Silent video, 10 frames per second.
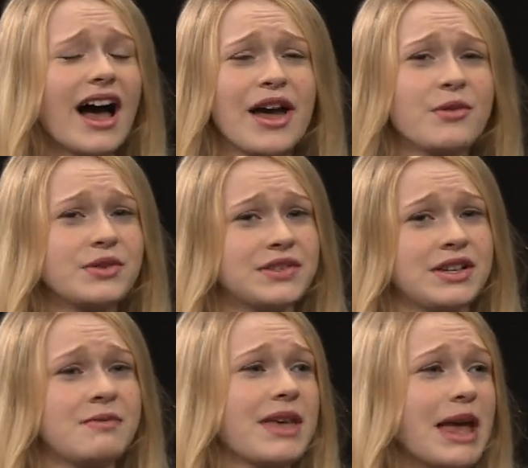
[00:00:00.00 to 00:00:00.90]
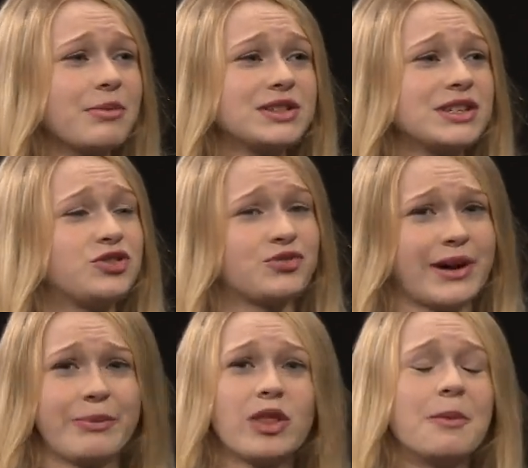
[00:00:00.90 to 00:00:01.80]
I was going to be able to
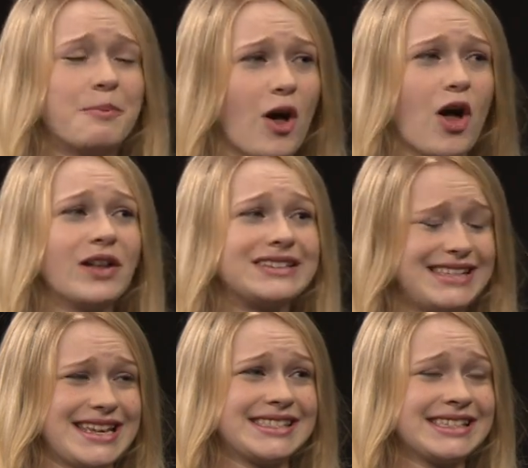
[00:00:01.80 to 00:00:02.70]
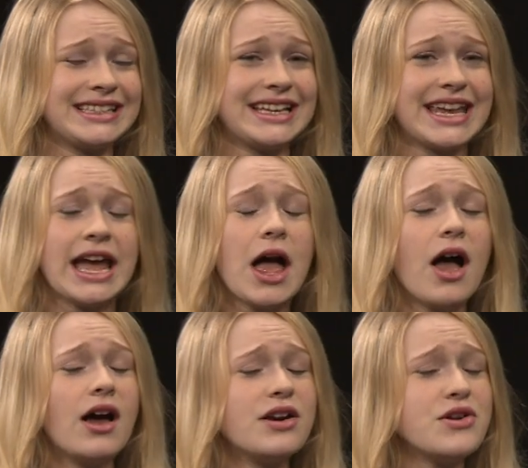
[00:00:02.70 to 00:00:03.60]
dribble a ball decently.
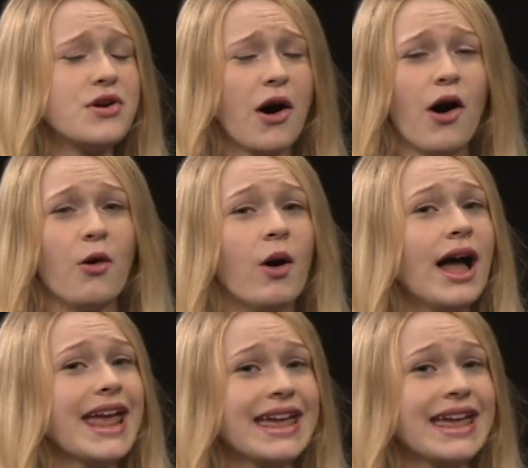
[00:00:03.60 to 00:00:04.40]
No.